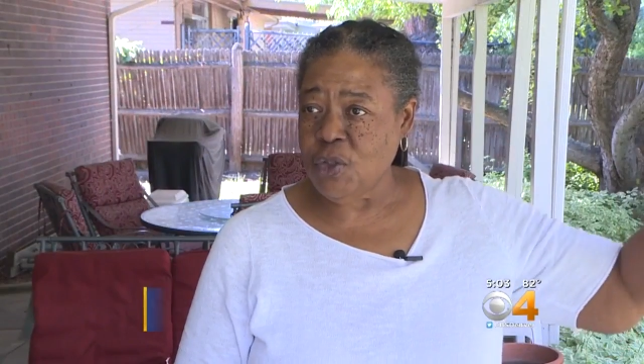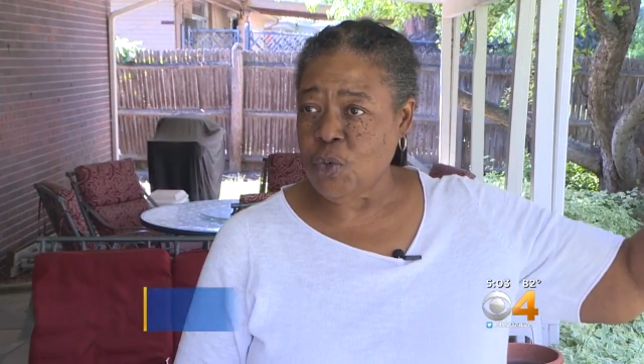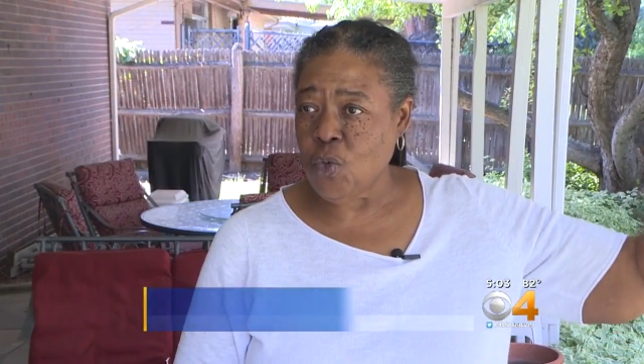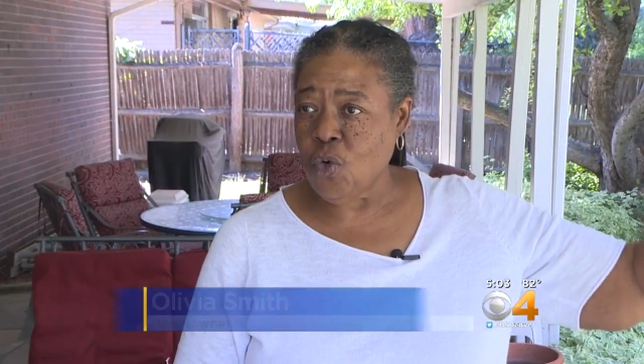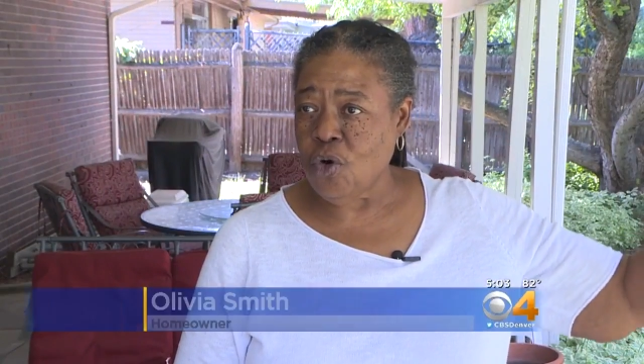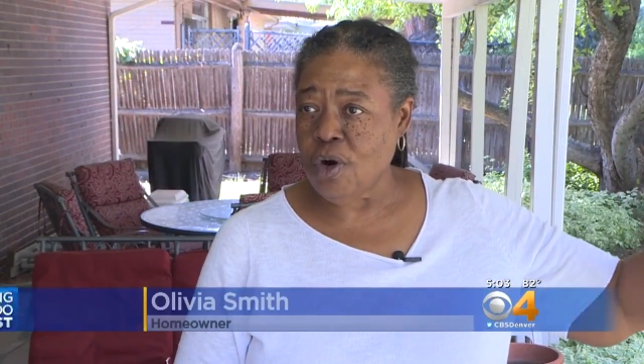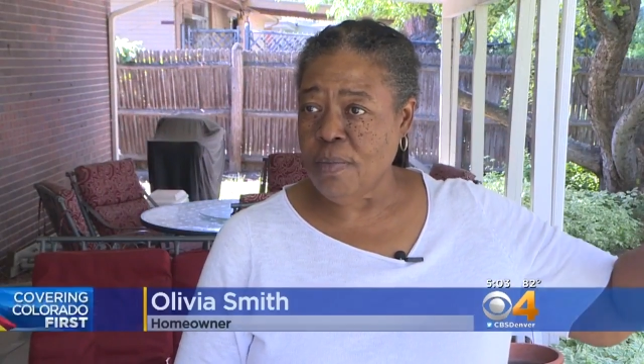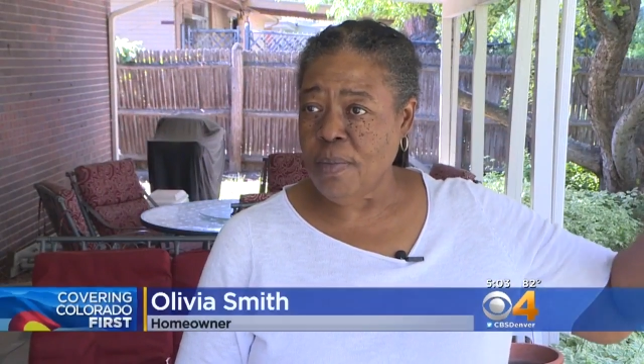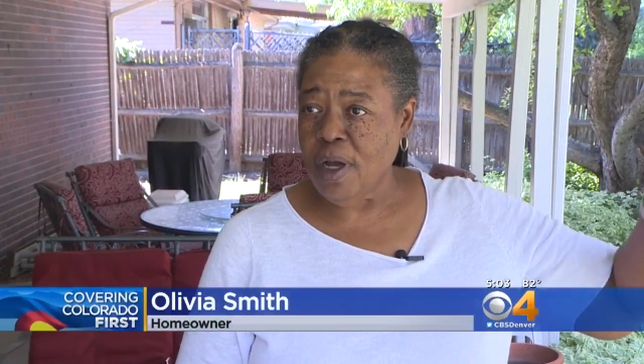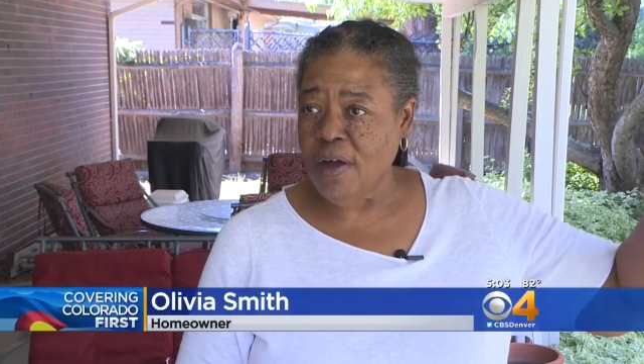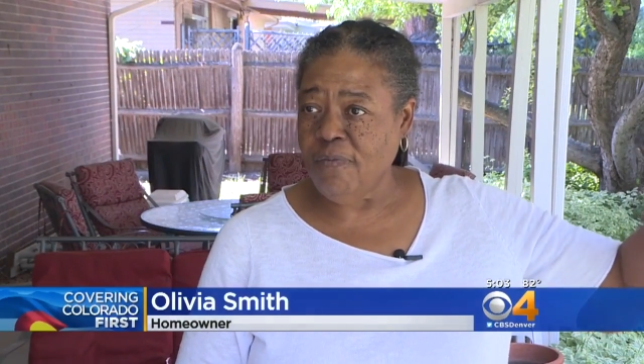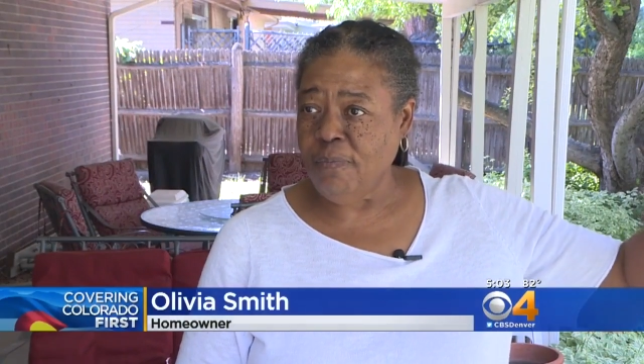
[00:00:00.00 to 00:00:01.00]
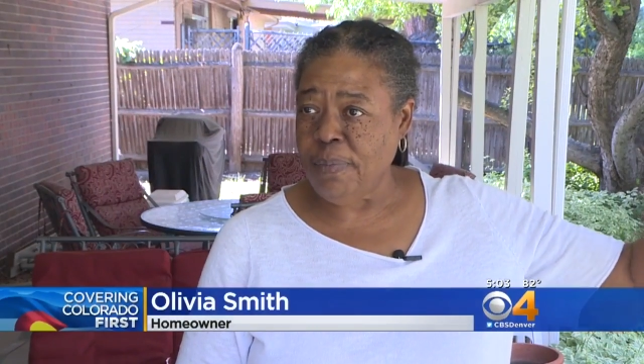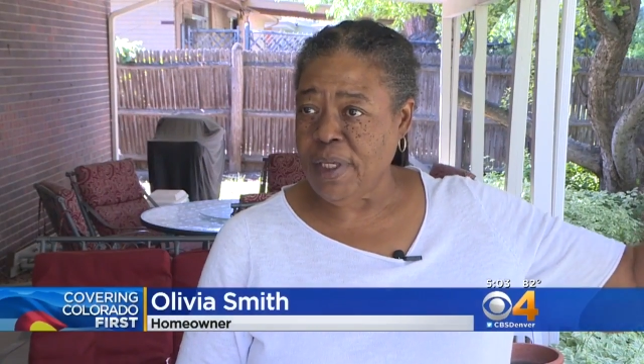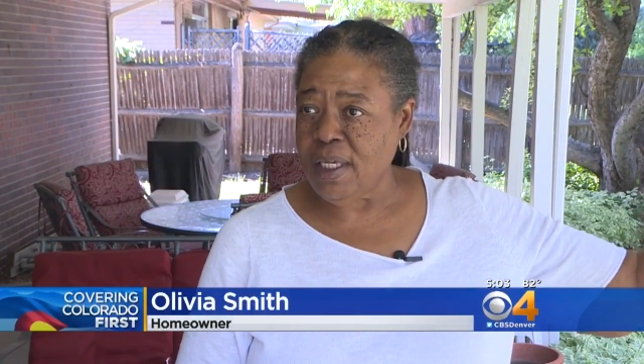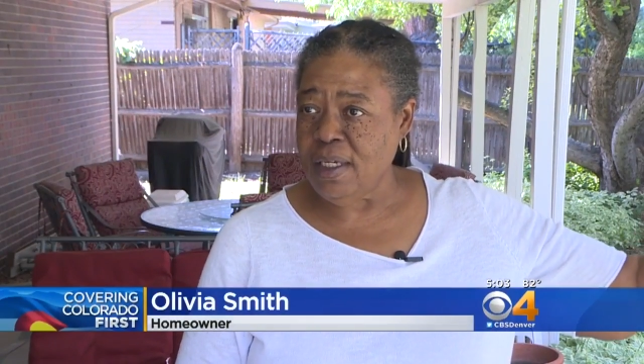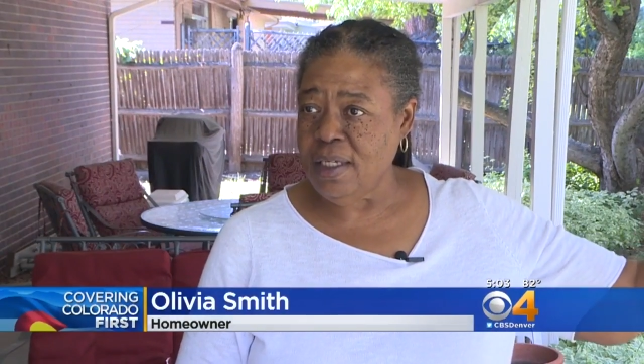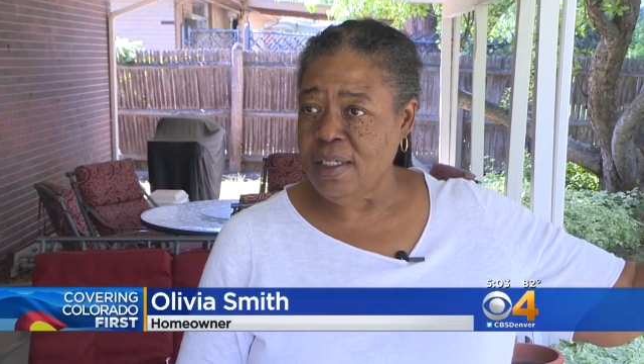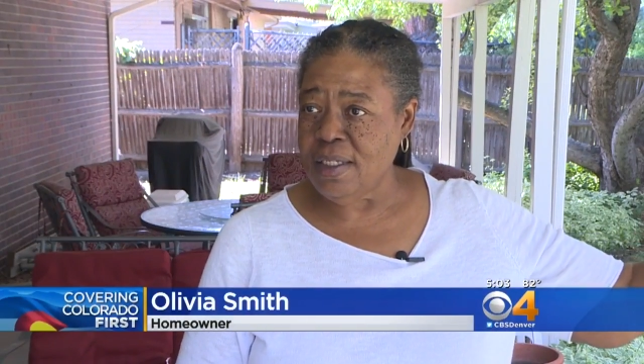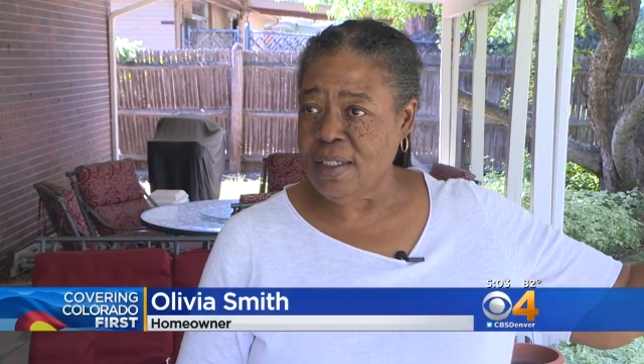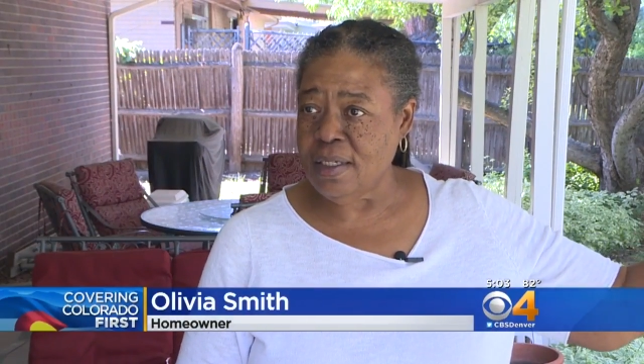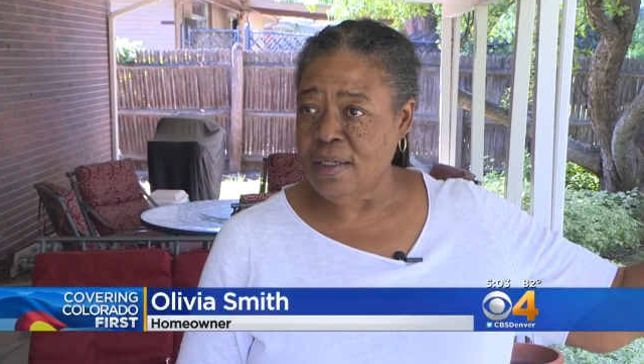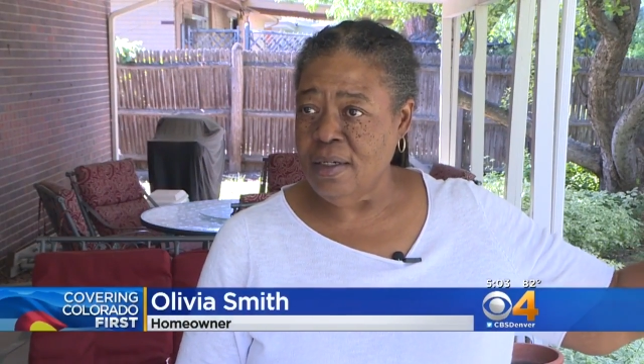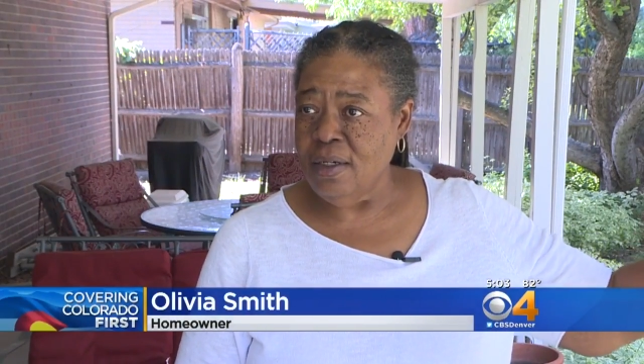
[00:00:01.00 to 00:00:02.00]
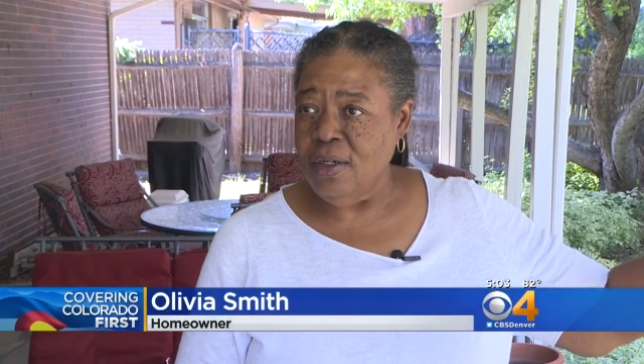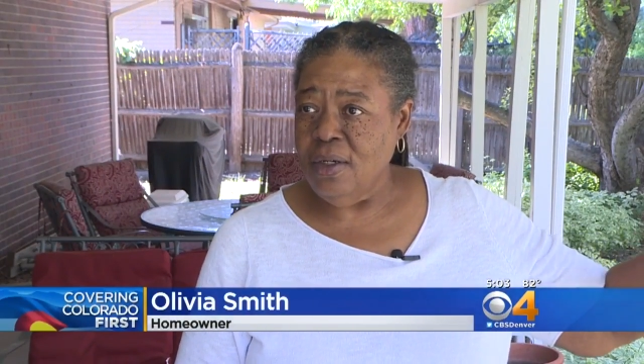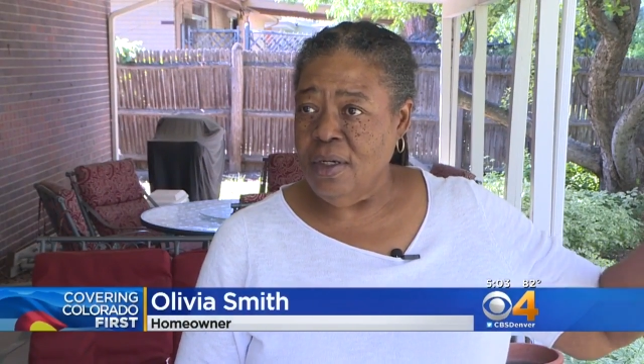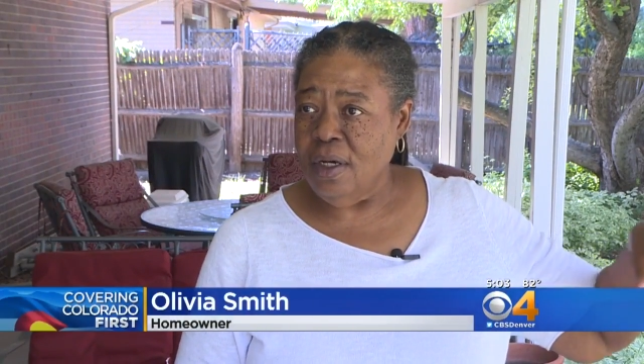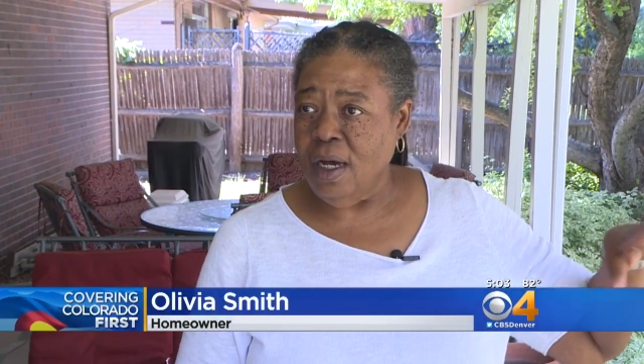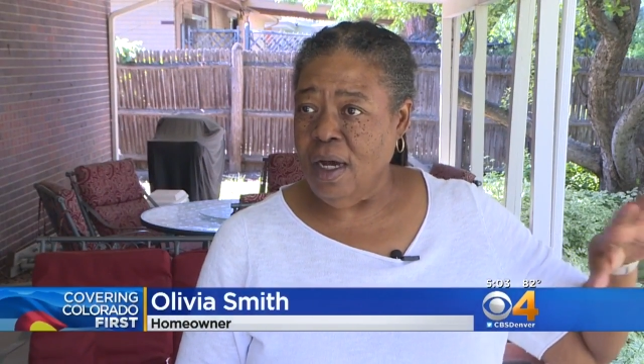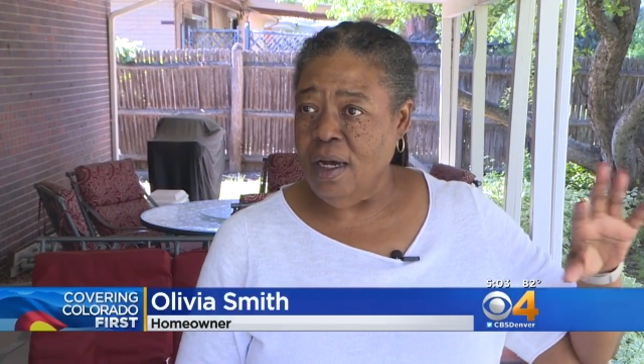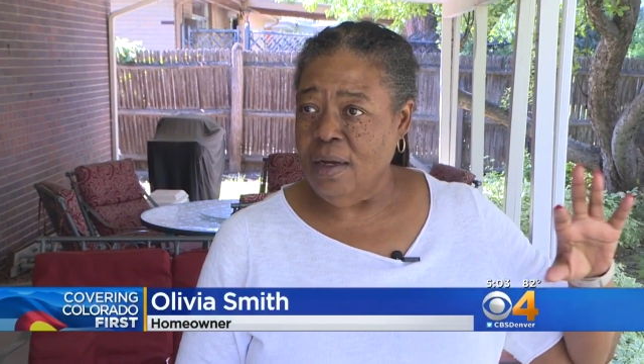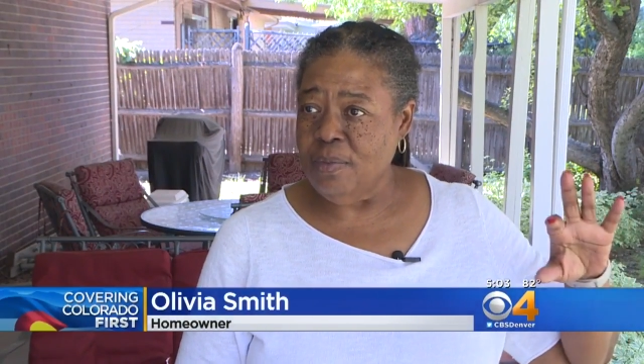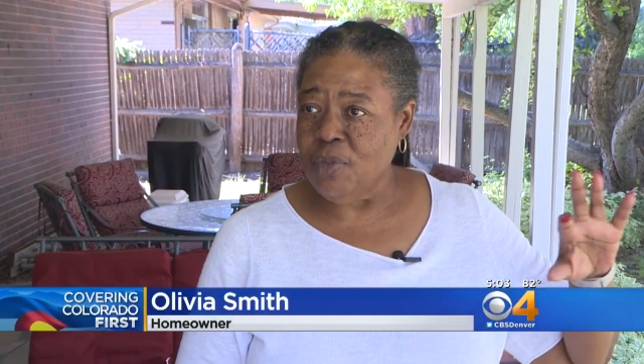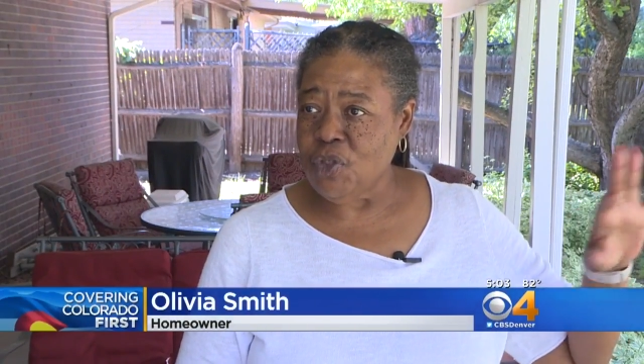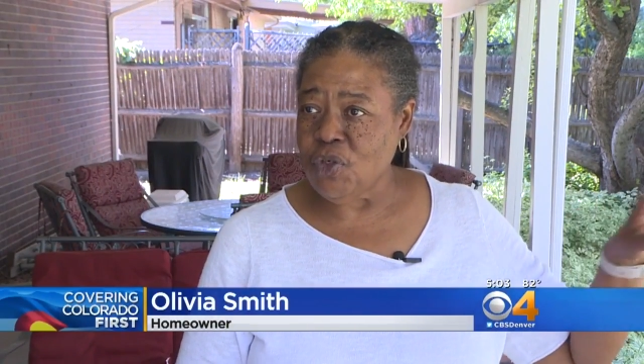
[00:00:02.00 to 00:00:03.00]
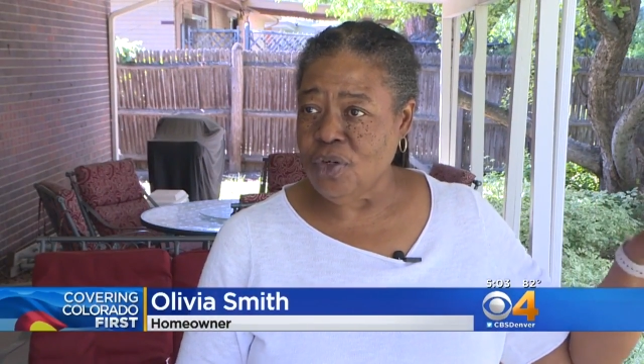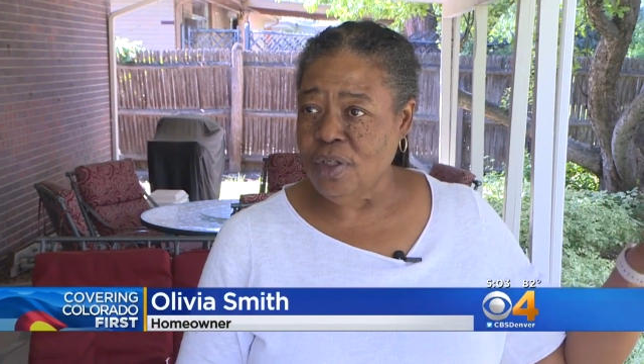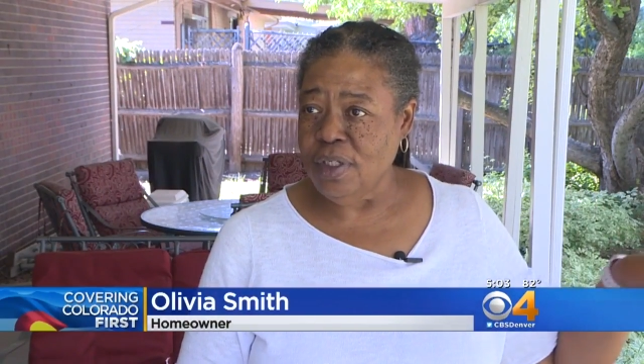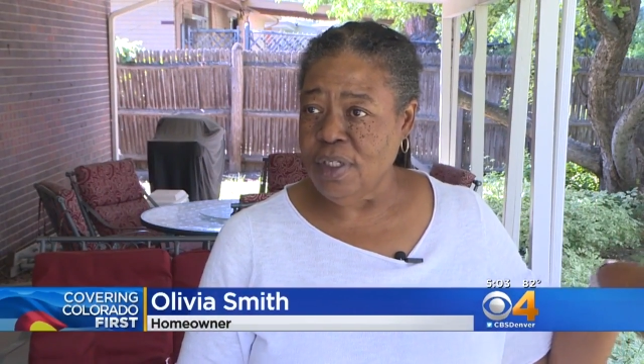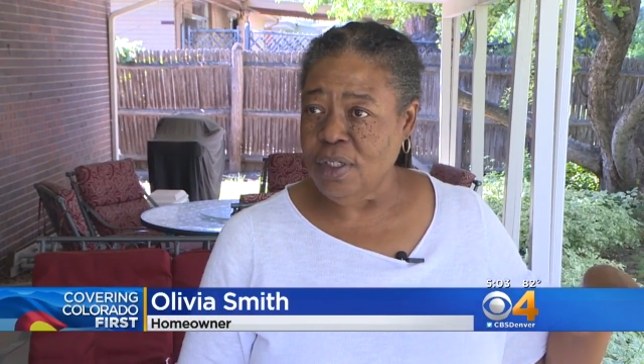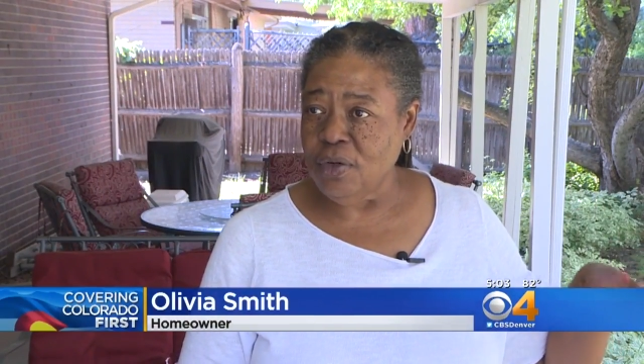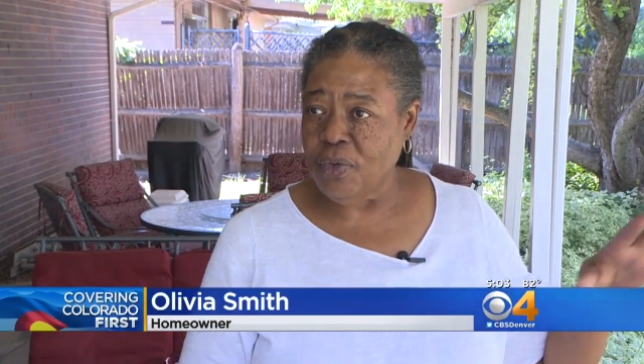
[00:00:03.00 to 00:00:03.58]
swarm of bees um, circling